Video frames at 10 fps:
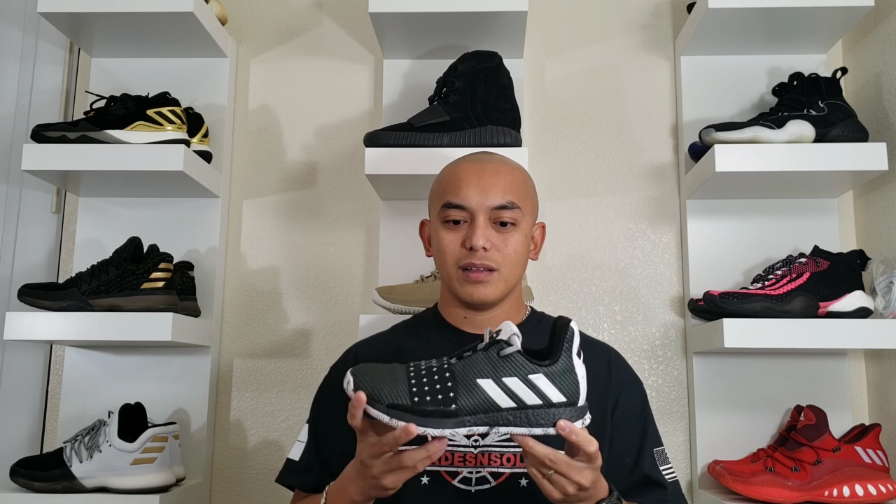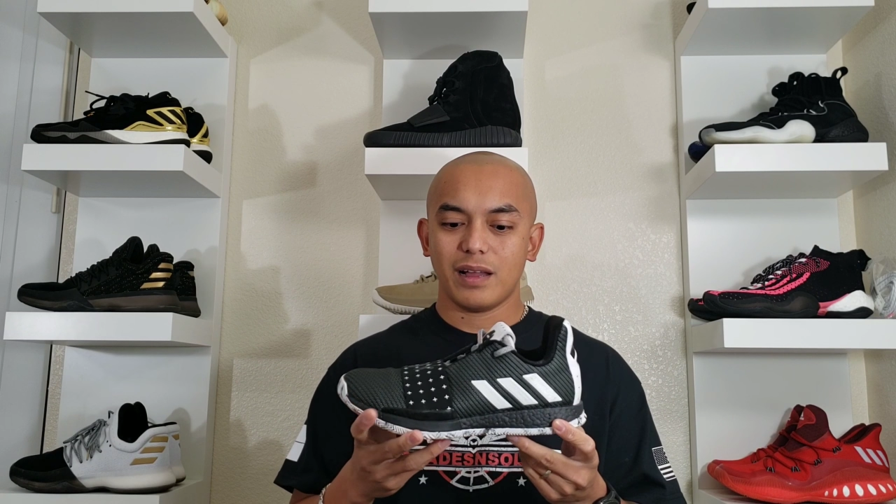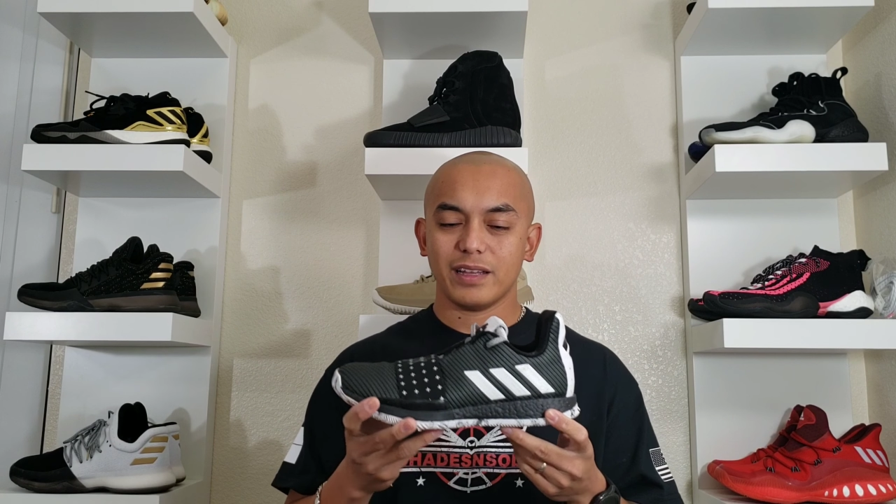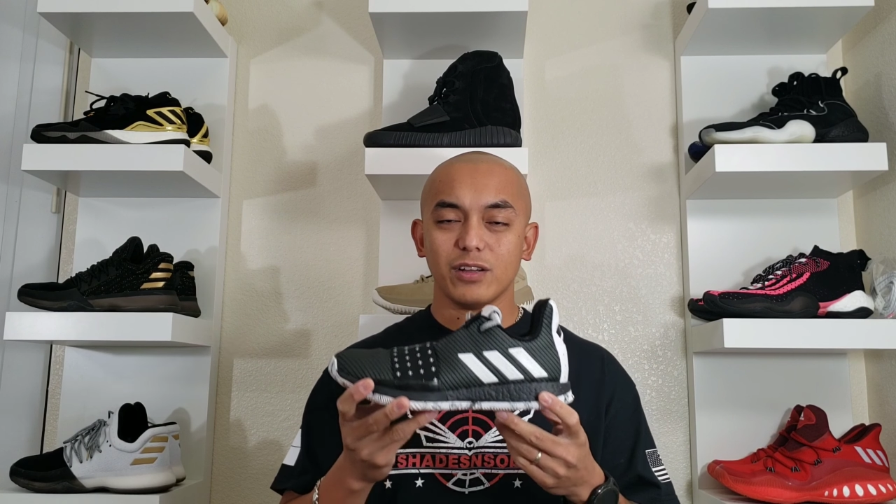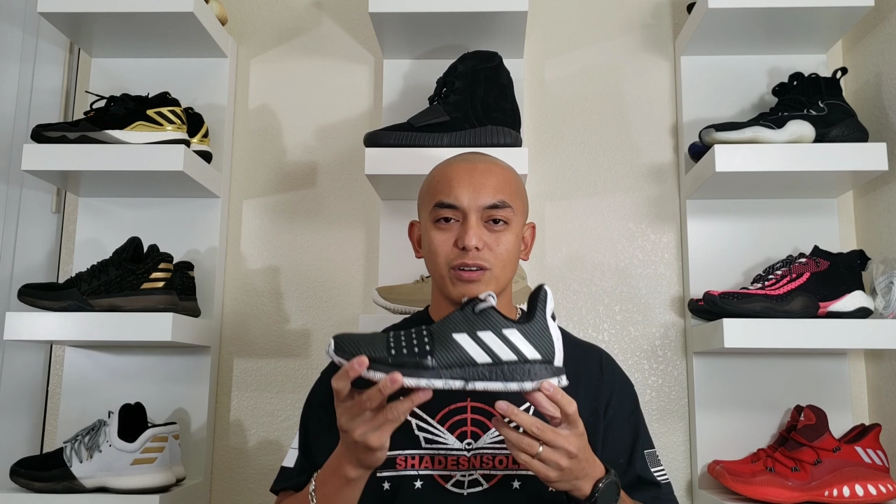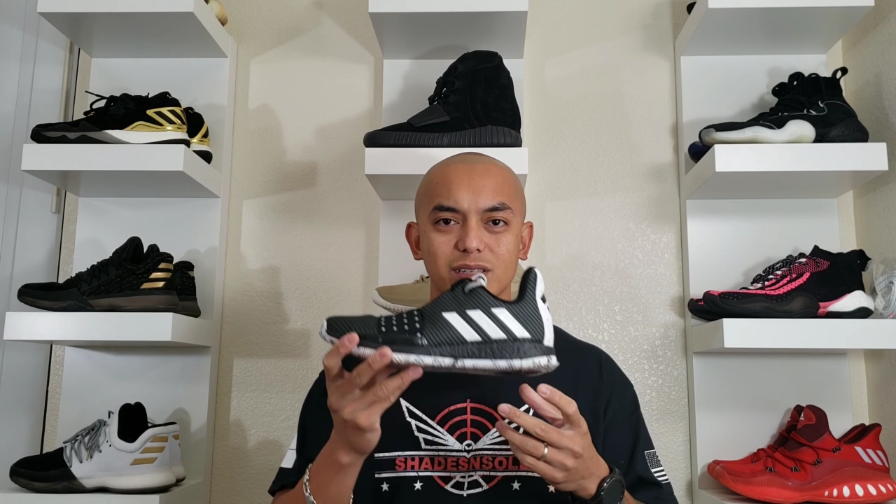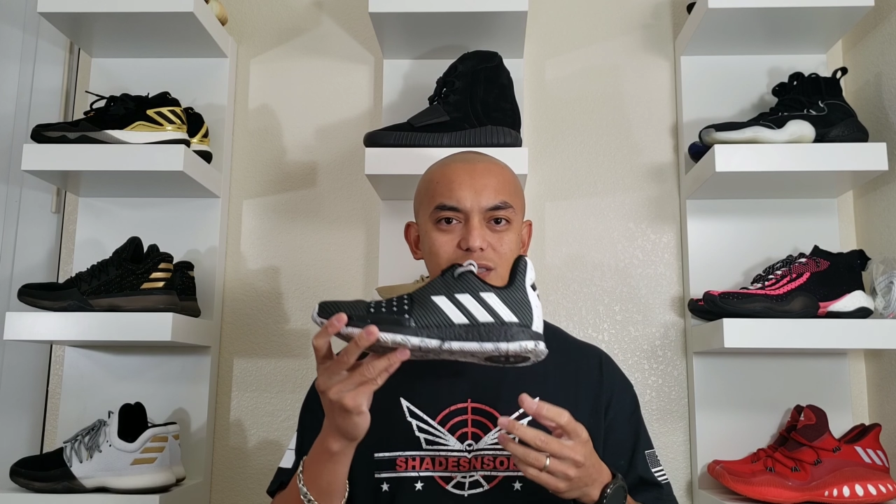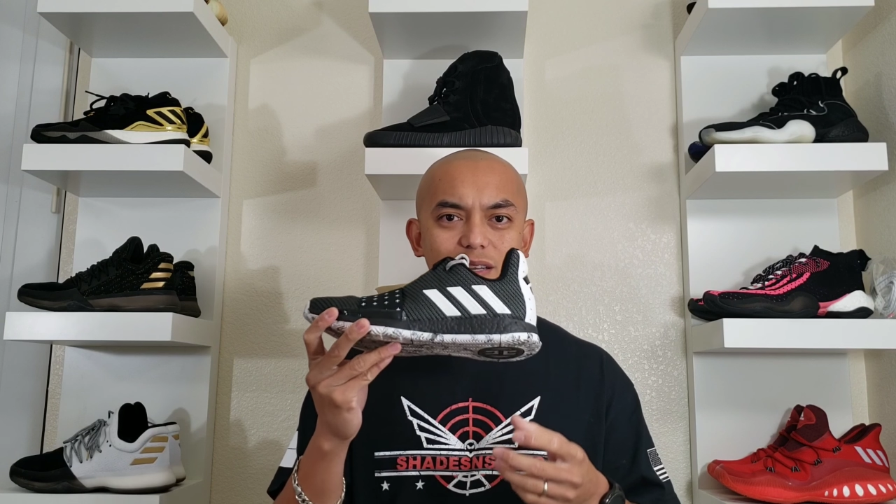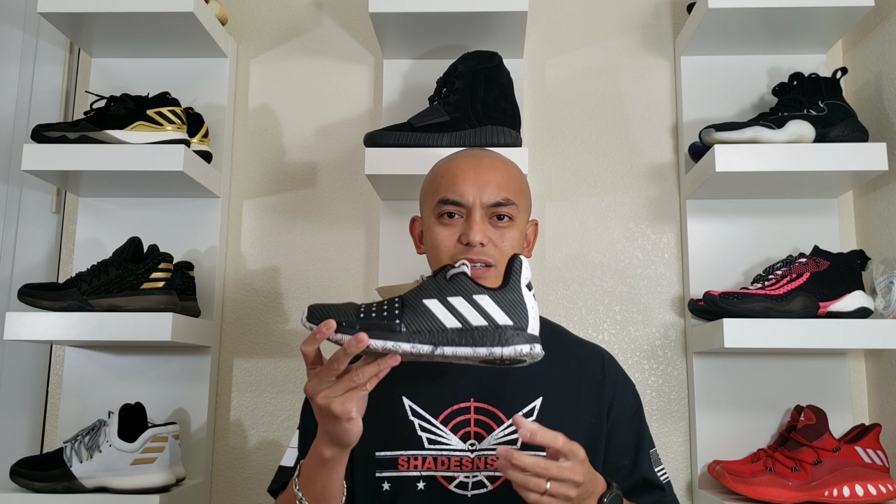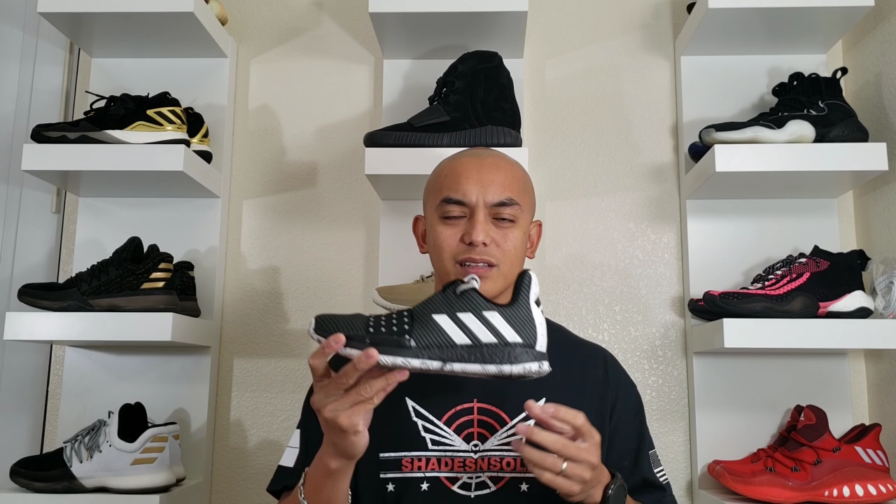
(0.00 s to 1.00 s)
I know
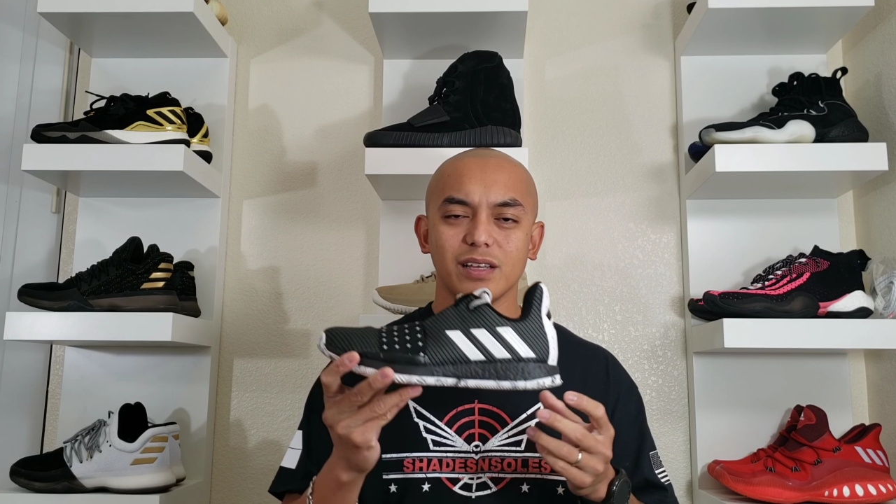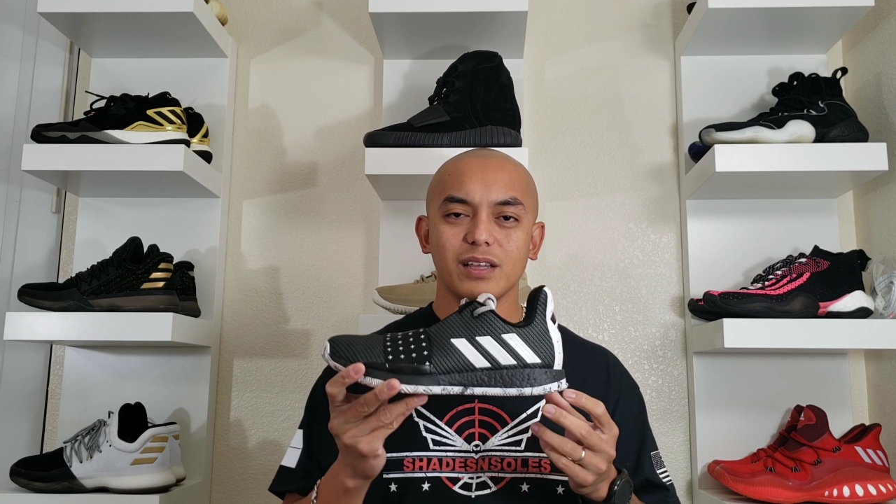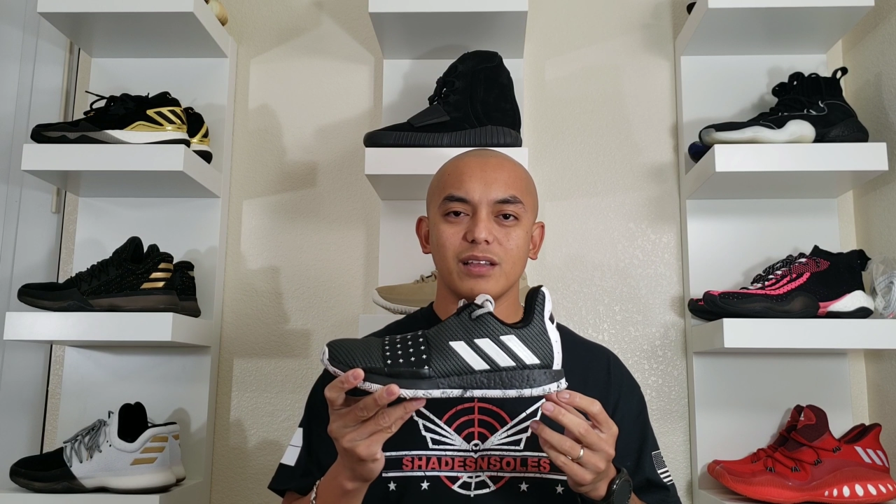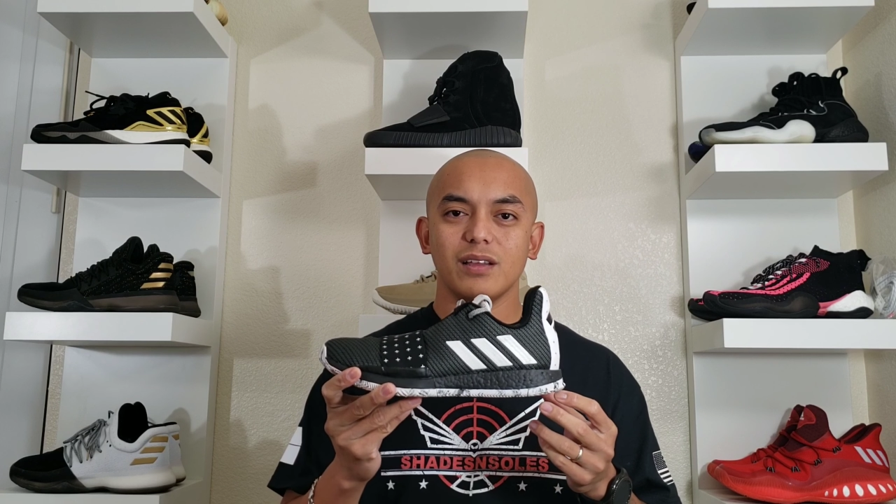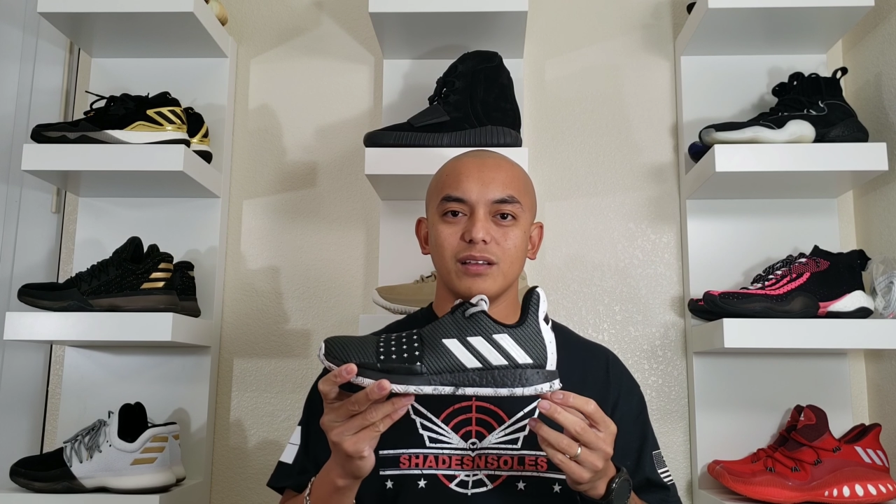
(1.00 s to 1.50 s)
aesthetically